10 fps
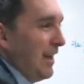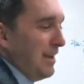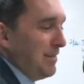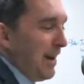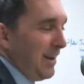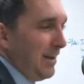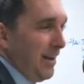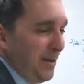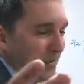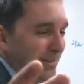I'm not an
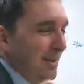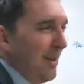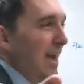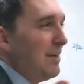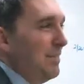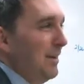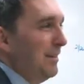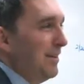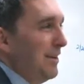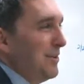art center admin,
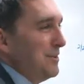you know.